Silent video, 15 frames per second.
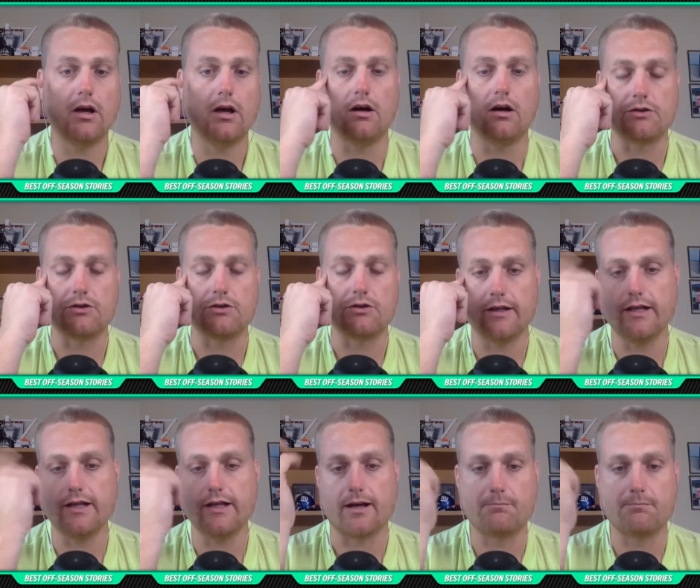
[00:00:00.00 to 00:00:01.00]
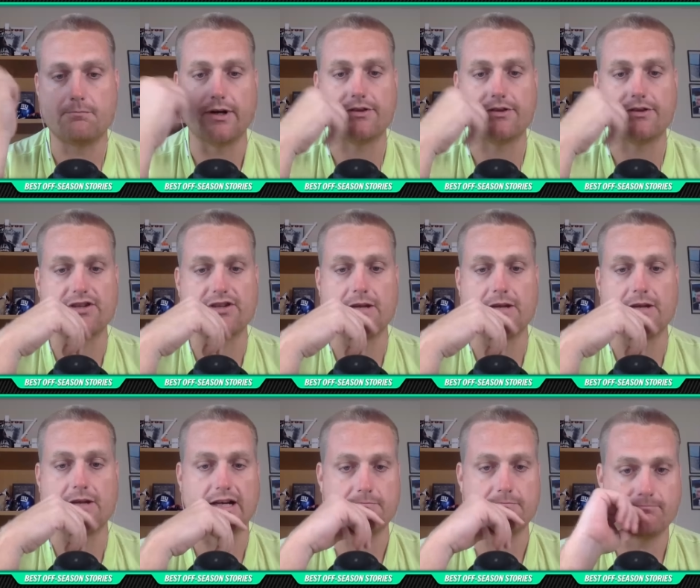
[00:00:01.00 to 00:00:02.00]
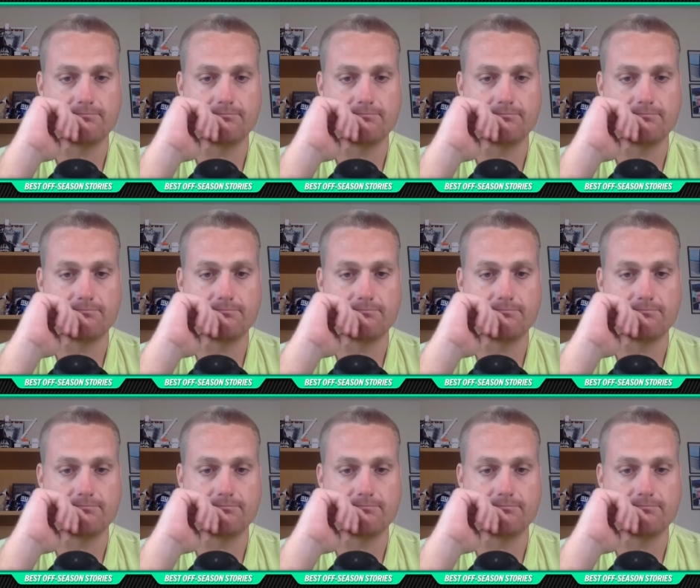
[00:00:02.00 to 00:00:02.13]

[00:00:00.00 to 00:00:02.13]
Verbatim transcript: Oh yeah, yeah. But at the same time,